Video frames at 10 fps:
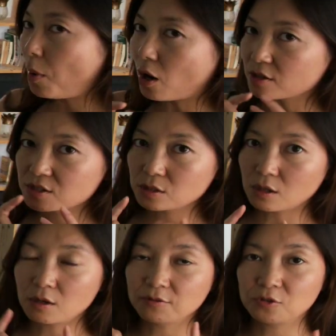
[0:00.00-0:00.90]
parts
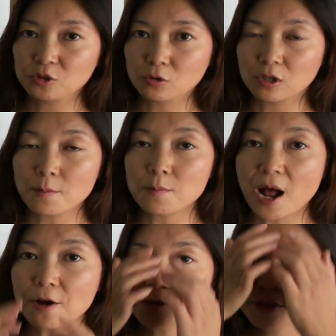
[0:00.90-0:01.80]
of your
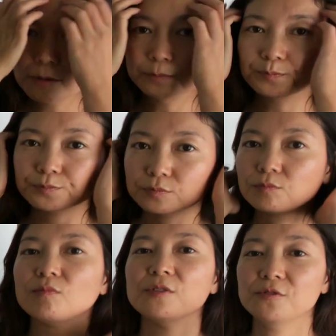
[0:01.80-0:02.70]
mouth
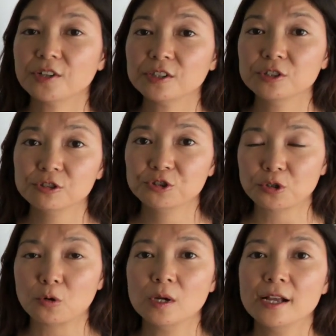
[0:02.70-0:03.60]
very
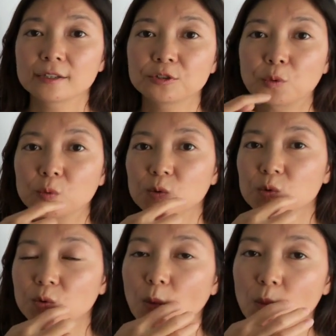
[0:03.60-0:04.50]
neutral. So
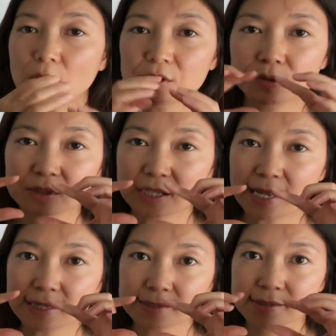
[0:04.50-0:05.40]
you don't want to
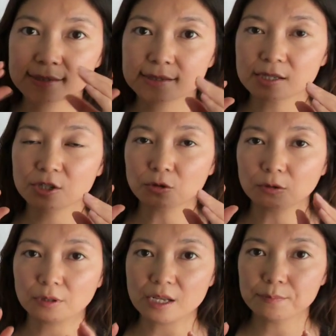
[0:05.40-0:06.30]
tense
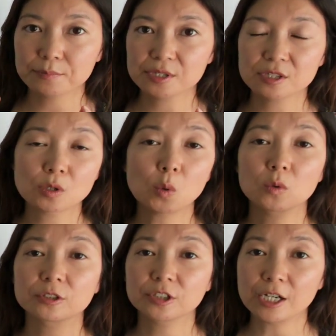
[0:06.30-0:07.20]
your lips
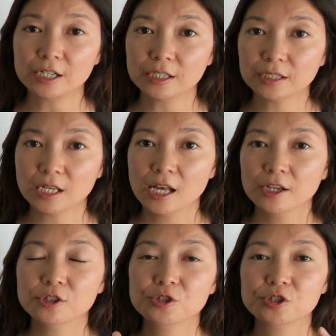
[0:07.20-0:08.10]
or tongue.
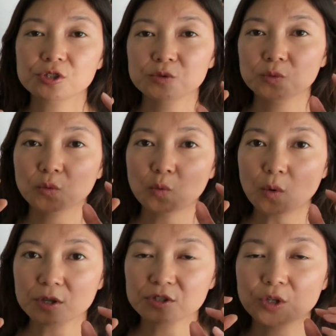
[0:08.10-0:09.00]
You just
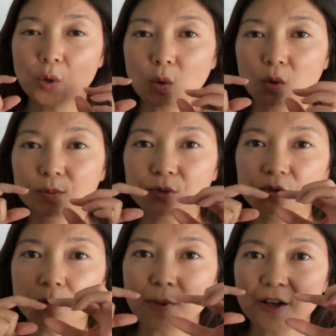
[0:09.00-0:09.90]
want to open
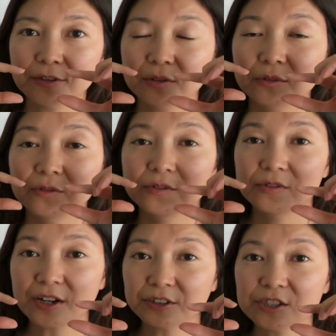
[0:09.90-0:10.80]
your mouth
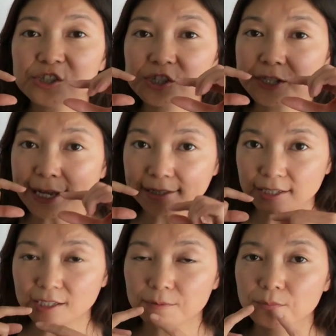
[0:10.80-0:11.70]
very
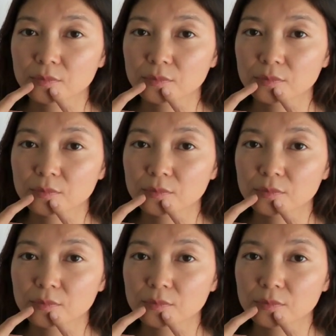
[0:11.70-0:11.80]
slightly